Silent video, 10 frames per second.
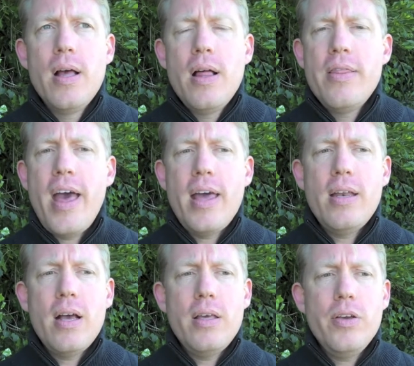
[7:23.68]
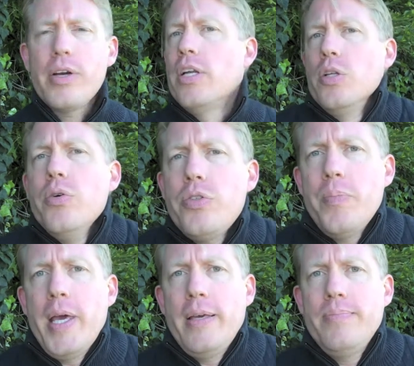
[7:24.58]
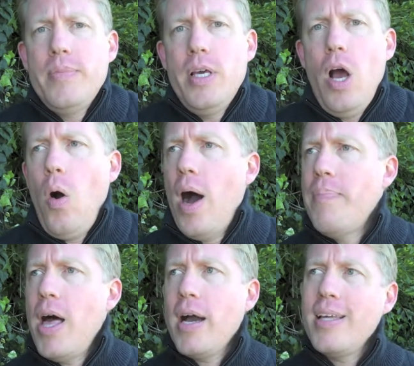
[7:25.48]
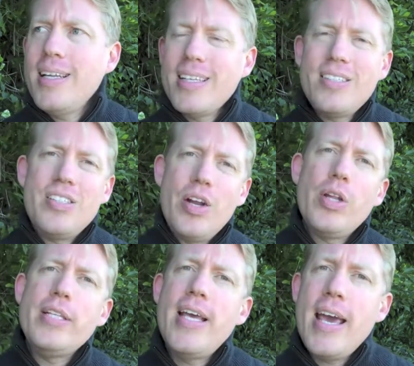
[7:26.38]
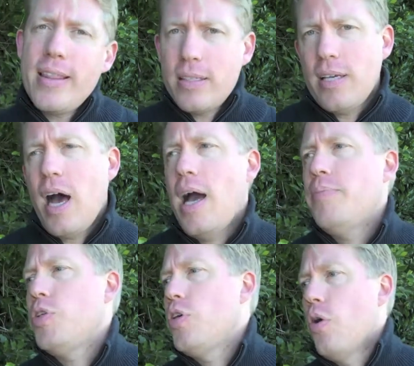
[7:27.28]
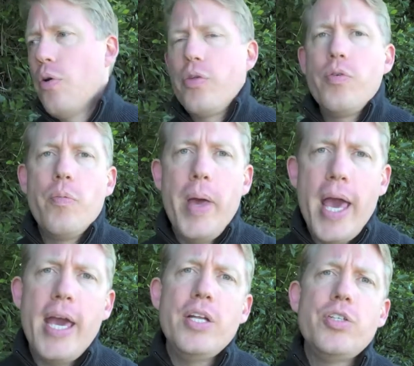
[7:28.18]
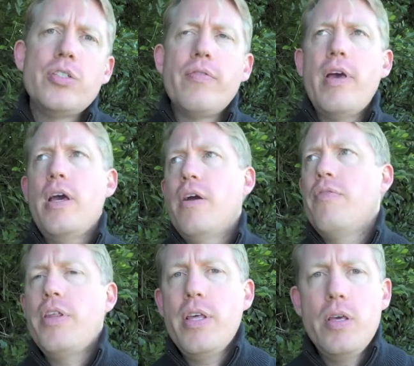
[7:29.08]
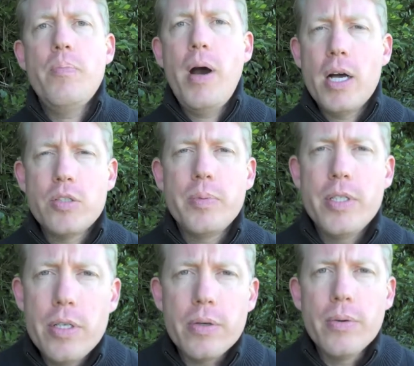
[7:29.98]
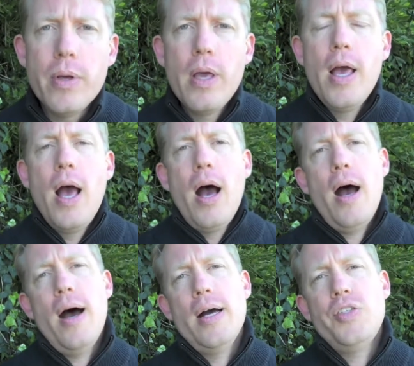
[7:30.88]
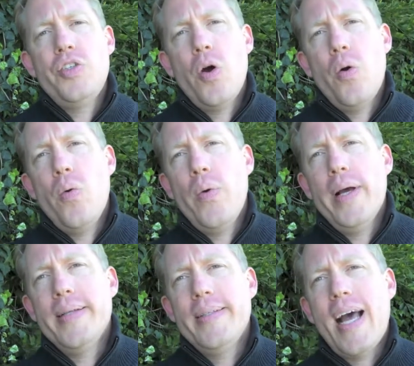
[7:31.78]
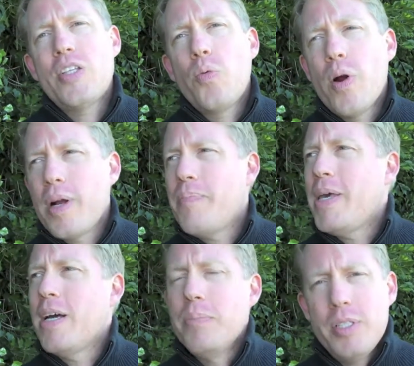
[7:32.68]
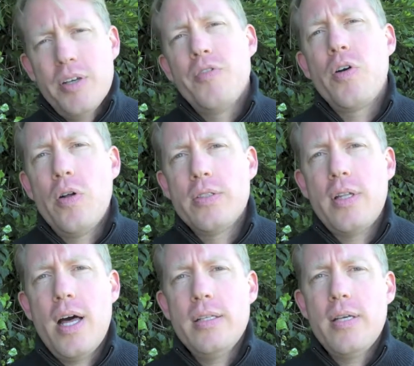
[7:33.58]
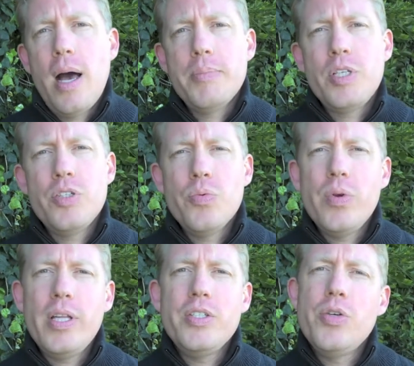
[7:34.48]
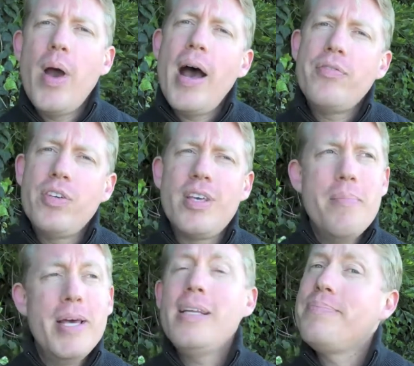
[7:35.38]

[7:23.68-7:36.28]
then you're going to lose me. I'm not going to necessarily take the time to go through pages of everything you possibly do. So that's where it becomes difficult a lot of times, because you really do have to commit.